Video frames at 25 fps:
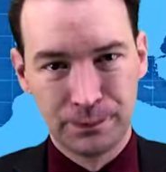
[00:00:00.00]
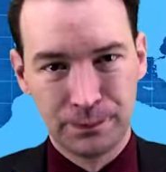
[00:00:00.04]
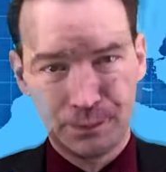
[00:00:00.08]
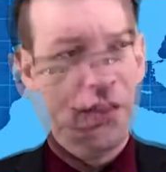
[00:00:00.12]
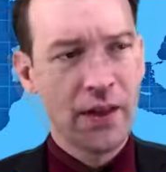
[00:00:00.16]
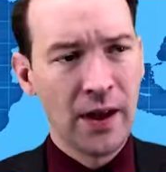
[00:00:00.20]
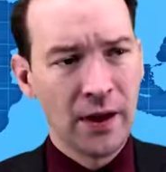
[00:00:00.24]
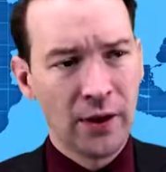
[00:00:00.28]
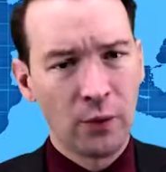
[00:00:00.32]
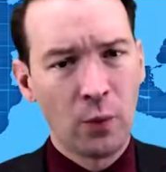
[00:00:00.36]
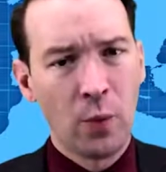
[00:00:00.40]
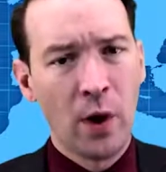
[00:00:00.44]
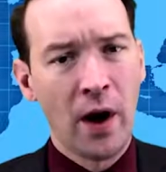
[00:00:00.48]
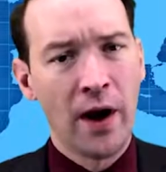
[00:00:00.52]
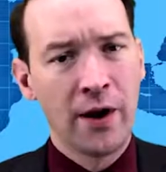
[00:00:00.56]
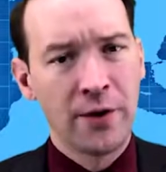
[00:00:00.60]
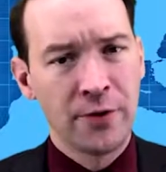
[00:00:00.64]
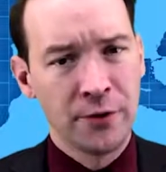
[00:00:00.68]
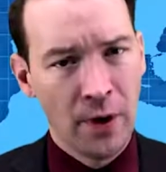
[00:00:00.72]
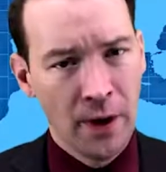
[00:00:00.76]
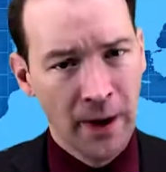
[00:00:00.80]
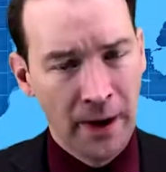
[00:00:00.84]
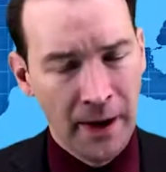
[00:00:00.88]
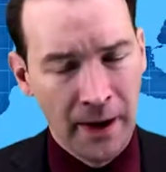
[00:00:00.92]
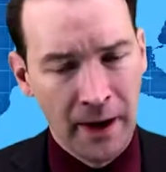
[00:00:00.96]
And that's why I
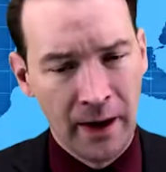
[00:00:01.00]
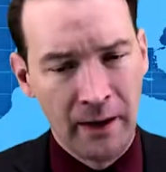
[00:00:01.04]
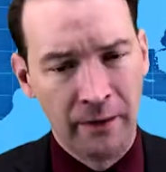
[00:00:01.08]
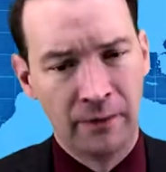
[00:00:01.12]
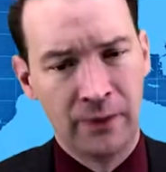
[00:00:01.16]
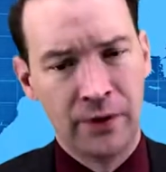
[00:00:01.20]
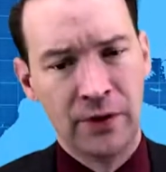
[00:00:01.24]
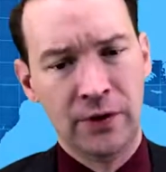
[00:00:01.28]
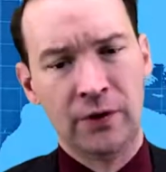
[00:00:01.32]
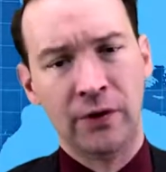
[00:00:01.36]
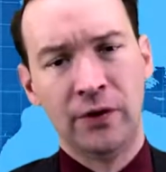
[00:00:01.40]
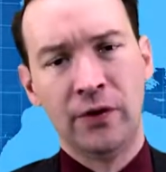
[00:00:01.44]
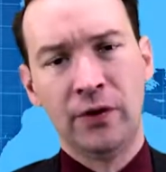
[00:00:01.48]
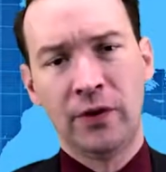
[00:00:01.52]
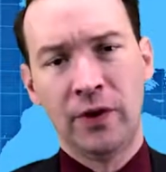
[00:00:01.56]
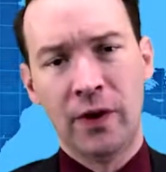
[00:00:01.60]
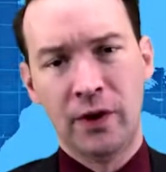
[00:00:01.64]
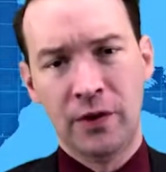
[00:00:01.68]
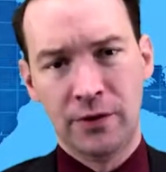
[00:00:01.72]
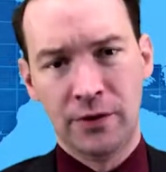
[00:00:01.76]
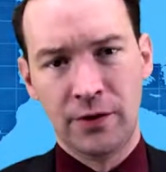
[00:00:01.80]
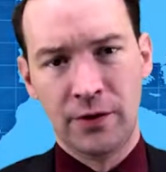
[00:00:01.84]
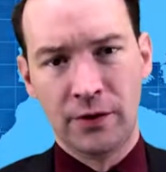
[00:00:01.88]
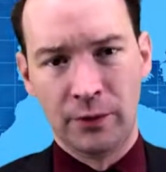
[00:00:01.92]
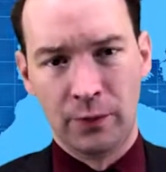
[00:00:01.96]
try to have these
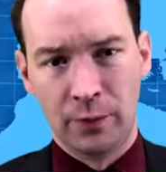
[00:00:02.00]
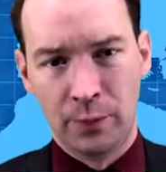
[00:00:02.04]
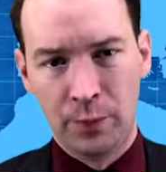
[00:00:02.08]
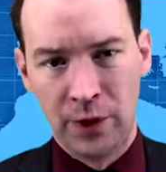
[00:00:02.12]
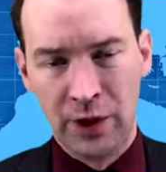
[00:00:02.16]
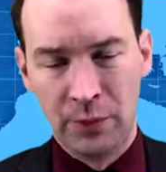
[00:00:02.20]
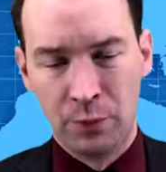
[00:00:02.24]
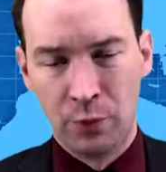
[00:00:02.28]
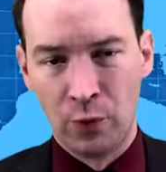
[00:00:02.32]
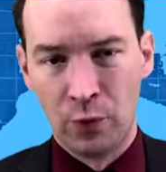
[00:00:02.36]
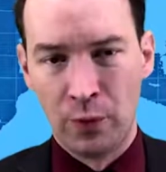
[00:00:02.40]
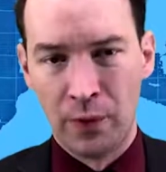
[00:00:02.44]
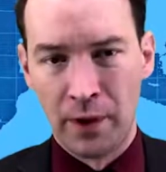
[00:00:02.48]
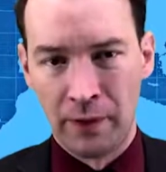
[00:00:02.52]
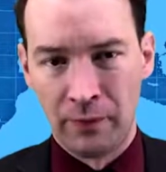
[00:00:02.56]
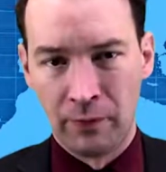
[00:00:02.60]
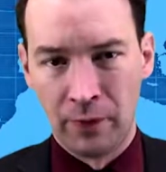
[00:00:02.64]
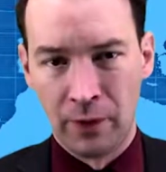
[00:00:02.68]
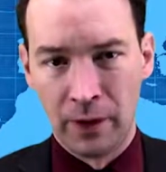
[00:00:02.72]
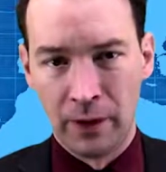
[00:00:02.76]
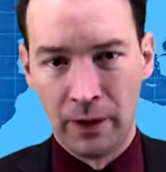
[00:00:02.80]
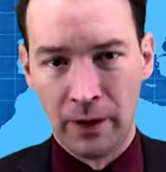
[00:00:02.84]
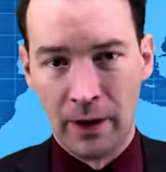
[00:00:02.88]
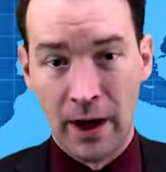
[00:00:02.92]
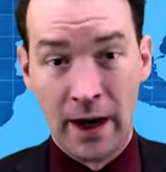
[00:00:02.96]
discussions with people
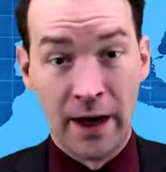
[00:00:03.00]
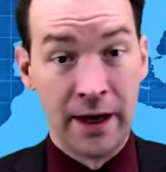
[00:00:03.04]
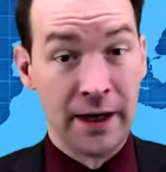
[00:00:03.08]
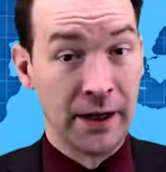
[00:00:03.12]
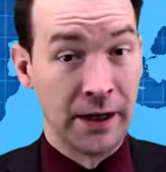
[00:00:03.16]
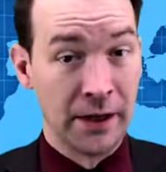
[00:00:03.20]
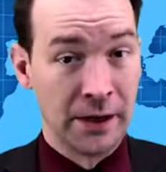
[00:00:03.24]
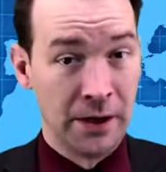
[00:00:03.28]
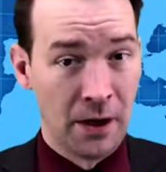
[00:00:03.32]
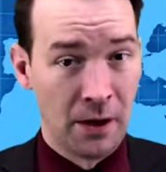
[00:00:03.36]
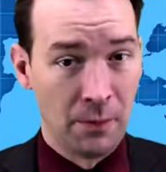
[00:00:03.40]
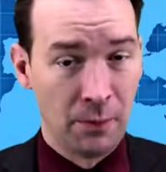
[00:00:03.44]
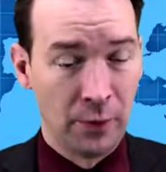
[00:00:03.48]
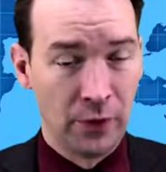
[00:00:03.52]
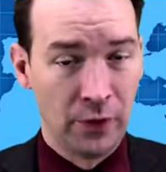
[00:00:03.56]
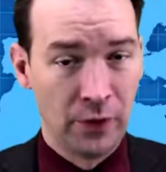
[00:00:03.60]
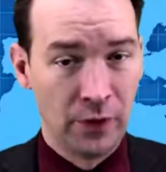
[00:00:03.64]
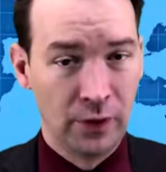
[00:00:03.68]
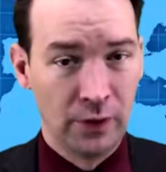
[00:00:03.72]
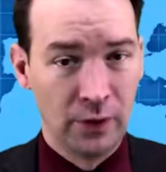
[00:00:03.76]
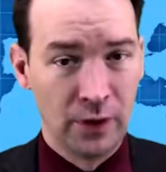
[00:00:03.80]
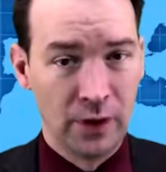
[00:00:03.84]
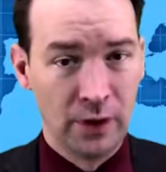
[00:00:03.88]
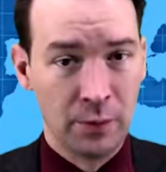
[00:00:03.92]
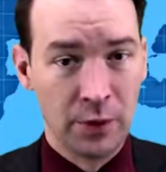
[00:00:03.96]
whenever I get an
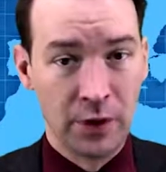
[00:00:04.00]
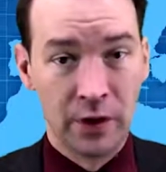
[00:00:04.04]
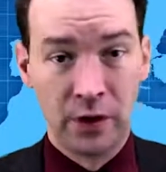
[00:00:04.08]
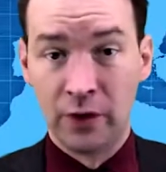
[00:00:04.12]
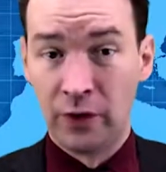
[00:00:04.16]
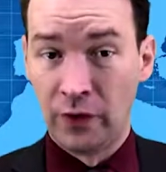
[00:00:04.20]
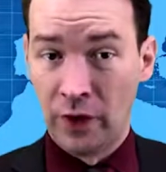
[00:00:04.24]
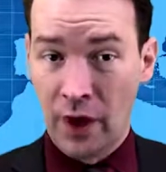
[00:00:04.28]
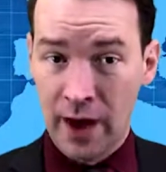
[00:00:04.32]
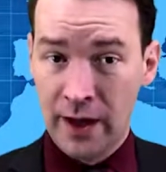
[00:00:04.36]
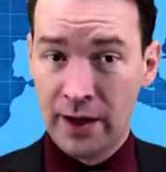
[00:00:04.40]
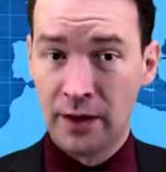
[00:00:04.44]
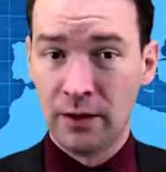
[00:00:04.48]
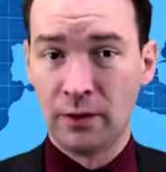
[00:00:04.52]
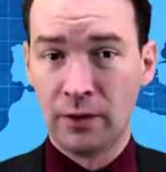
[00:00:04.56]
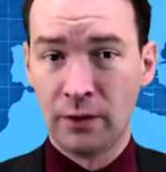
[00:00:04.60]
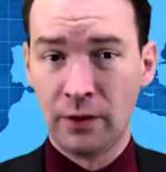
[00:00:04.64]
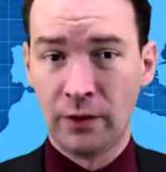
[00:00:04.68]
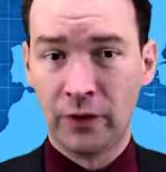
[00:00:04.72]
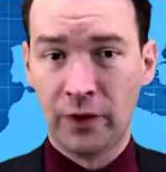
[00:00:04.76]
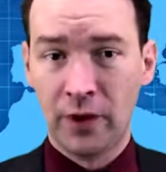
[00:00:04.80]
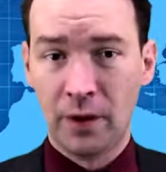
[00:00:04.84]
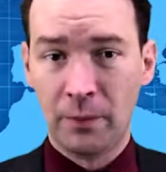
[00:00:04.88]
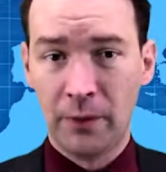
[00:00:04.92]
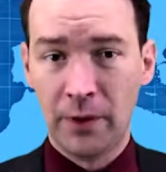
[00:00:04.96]
opportunity, because I can
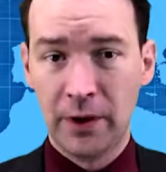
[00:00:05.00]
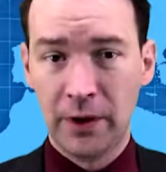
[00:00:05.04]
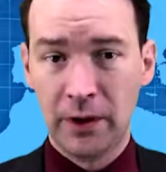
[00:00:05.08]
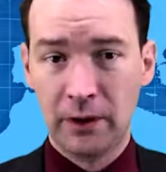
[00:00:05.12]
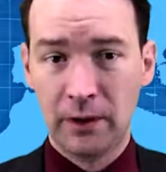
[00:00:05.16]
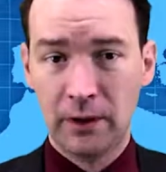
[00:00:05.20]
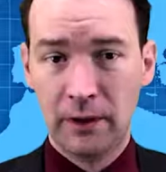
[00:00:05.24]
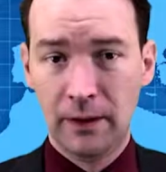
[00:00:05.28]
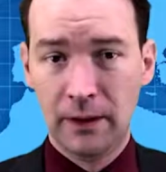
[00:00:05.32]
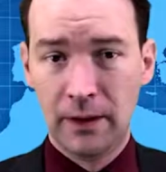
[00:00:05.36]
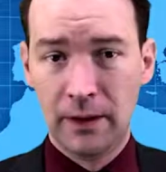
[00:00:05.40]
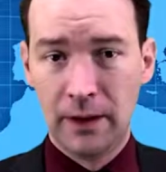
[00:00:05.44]
learn something,